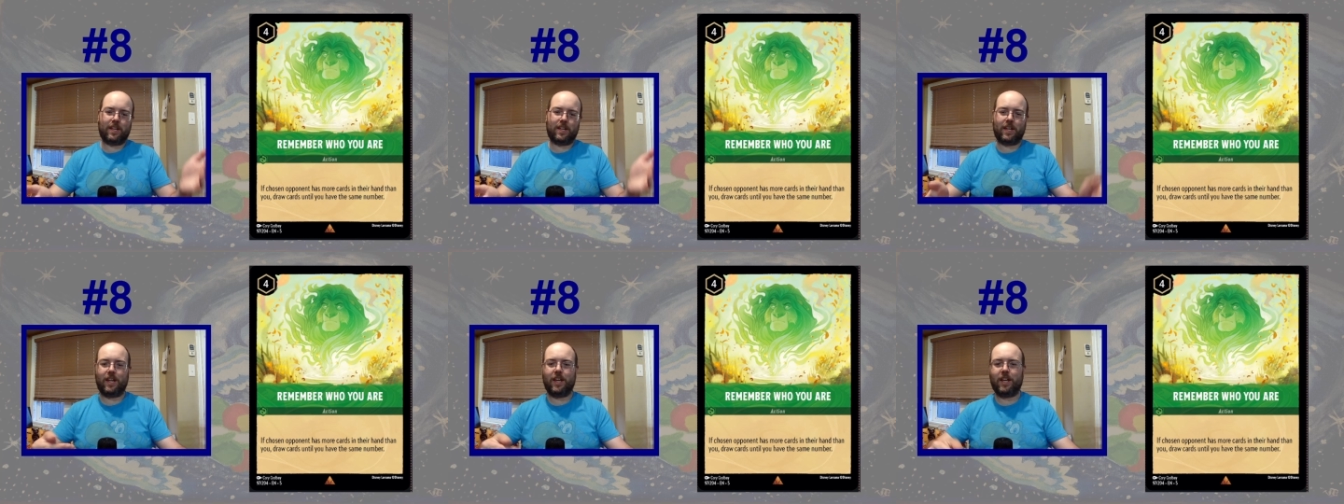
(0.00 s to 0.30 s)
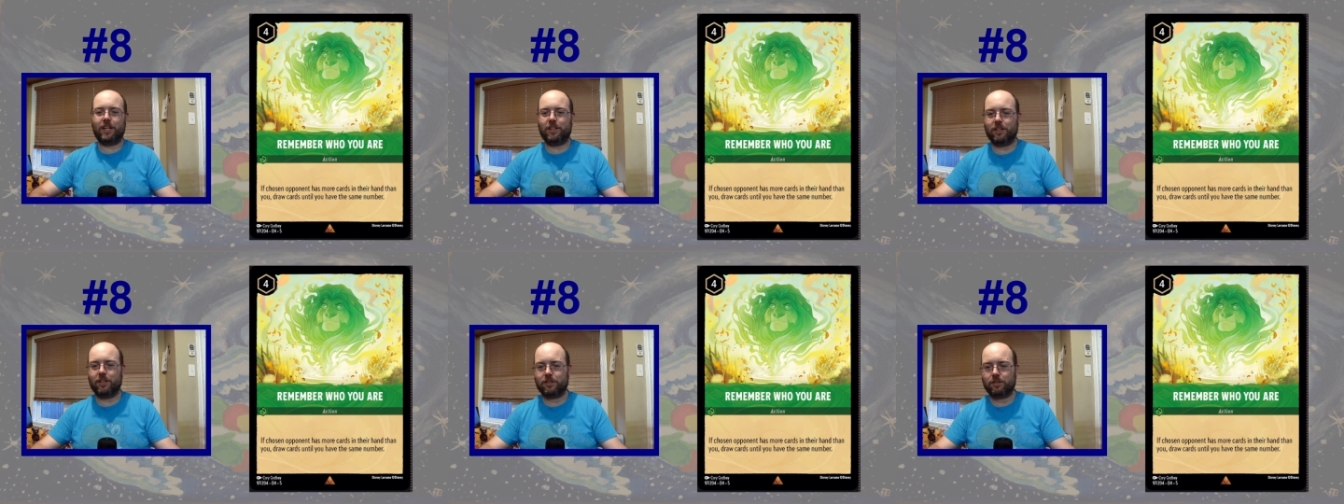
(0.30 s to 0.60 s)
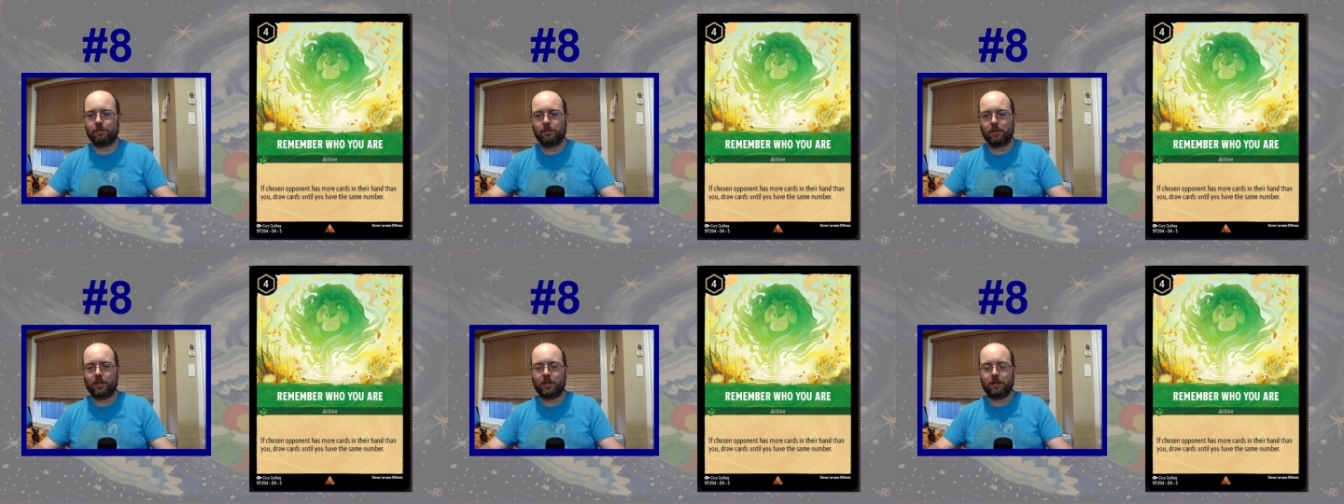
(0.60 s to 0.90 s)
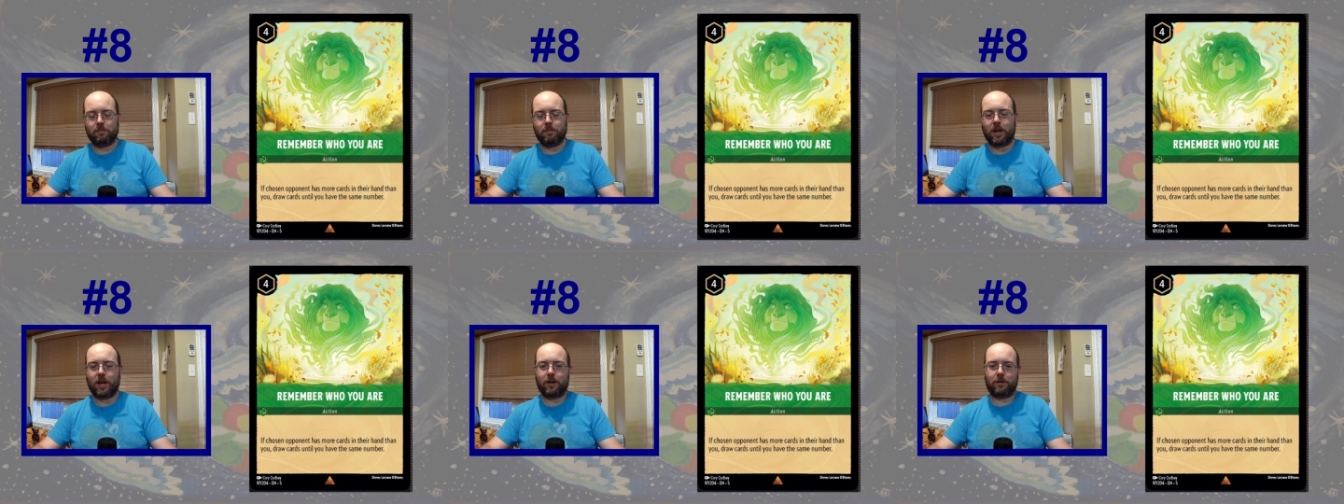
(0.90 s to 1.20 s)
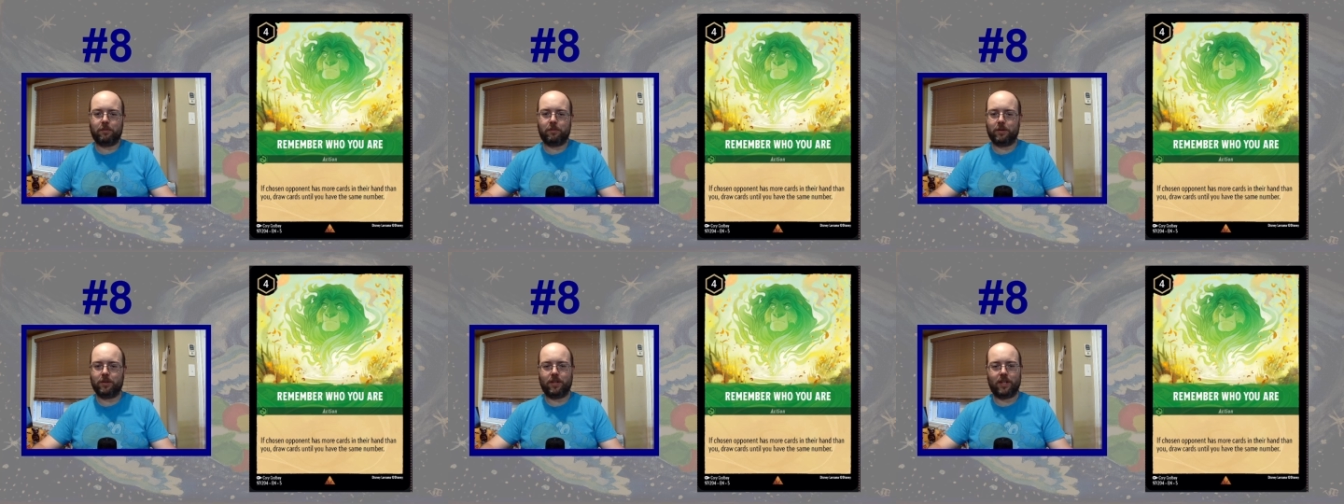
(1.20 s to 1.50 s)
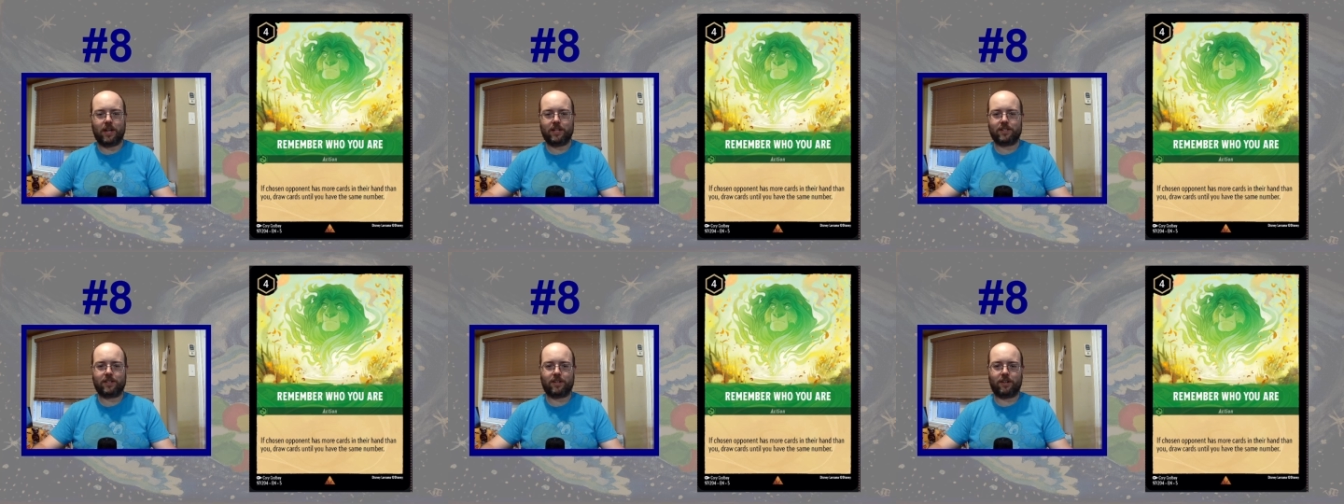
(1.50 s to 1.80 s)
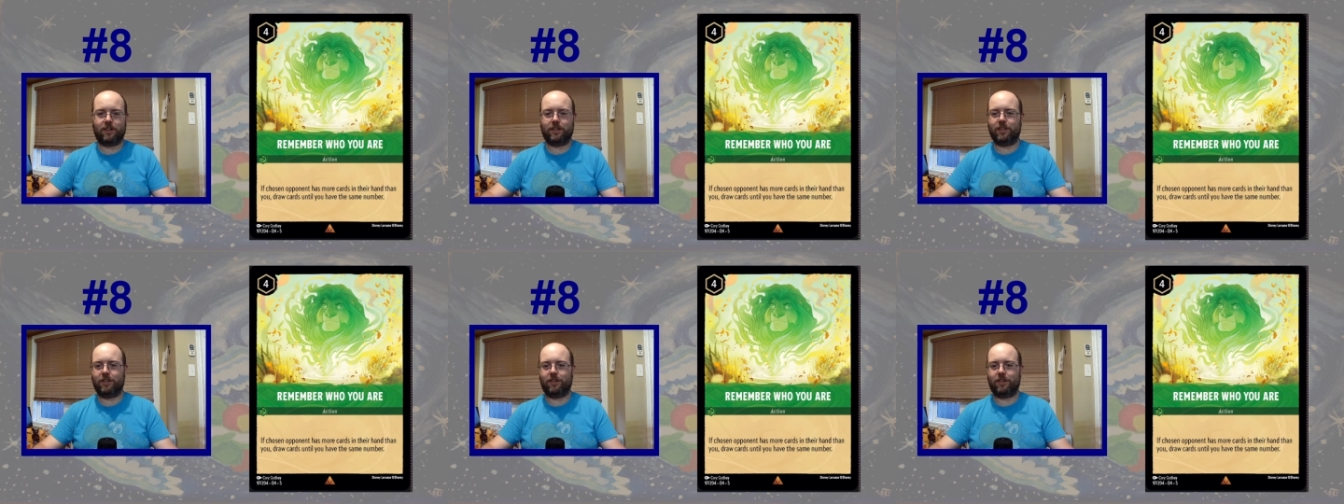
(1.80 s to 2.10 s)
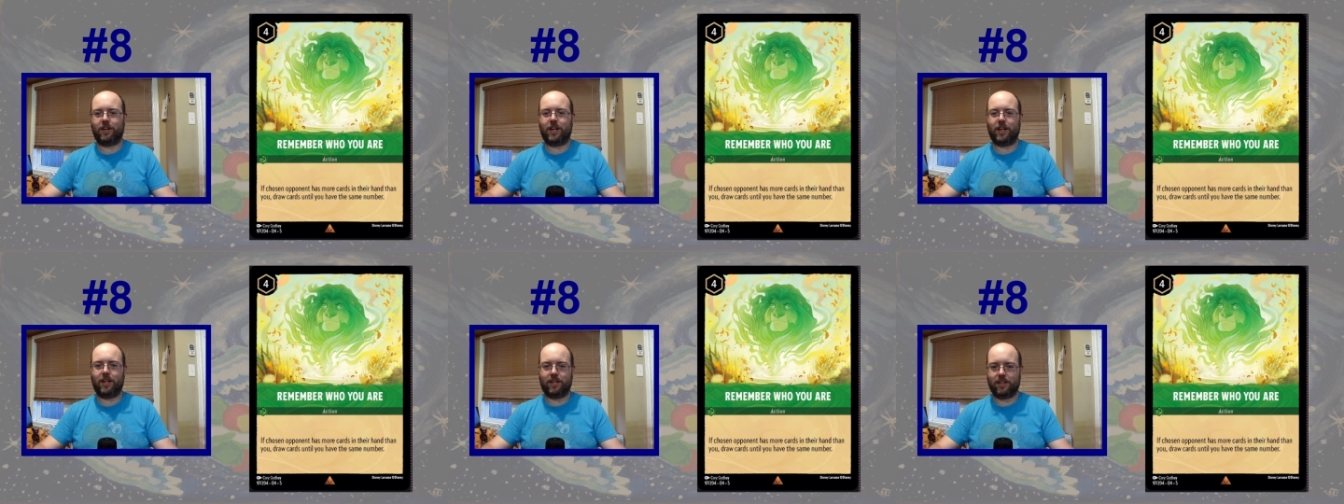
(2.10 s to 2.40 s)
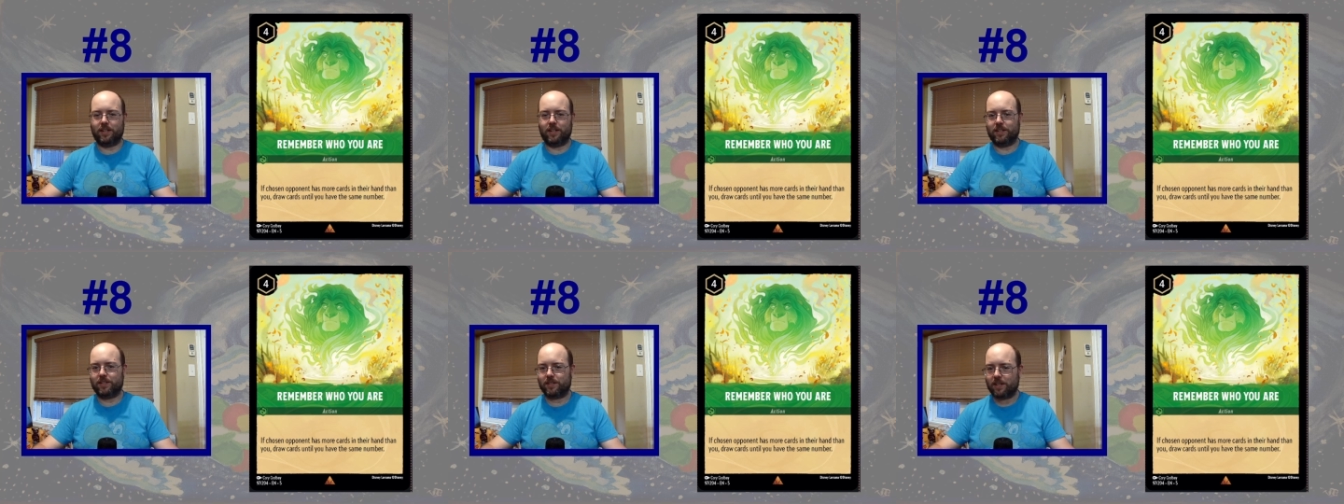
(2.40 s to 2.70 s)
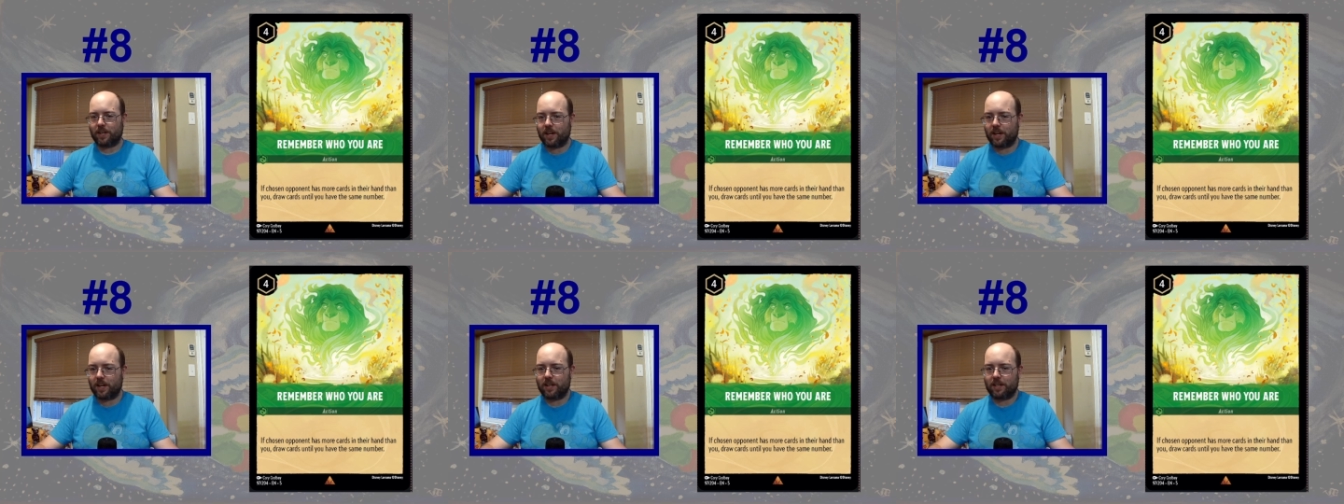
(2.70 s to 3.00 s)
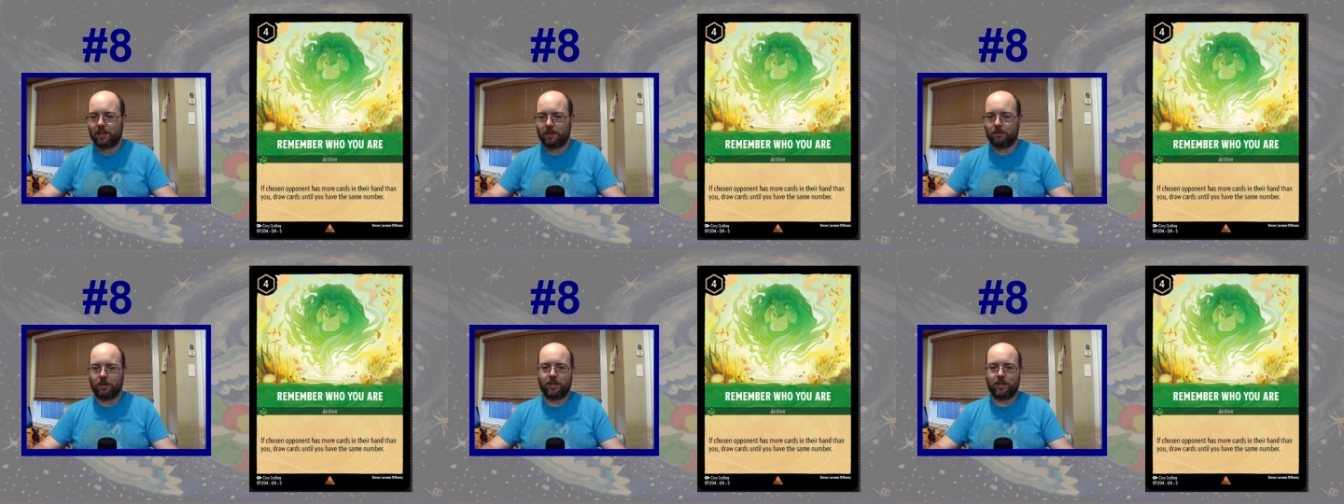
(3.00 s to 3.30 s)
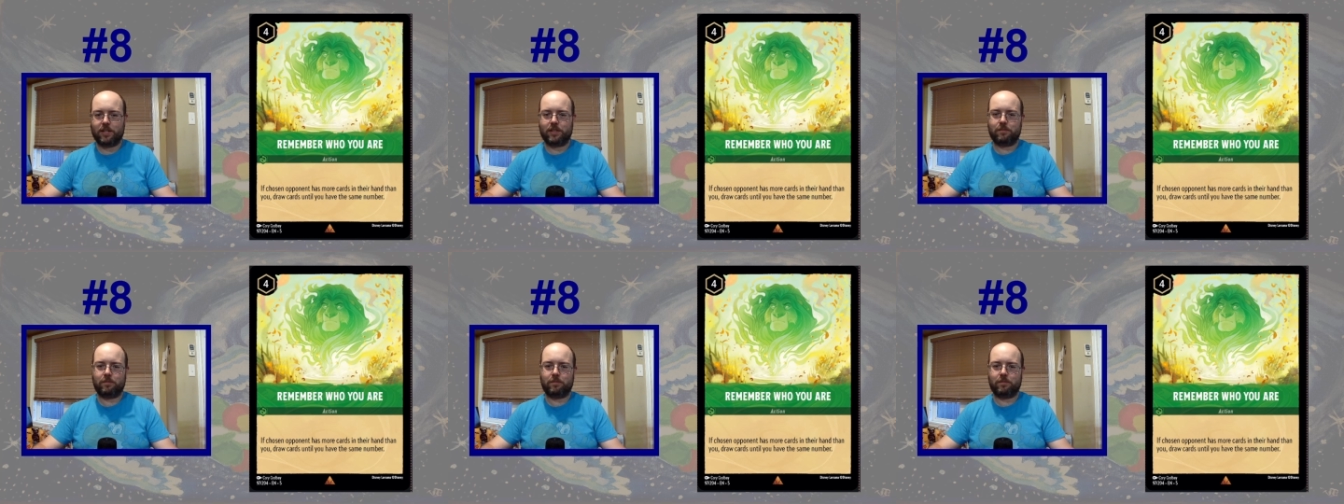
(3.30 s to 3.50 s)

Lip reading: it doesn't really matter what last card in your hand is anyways,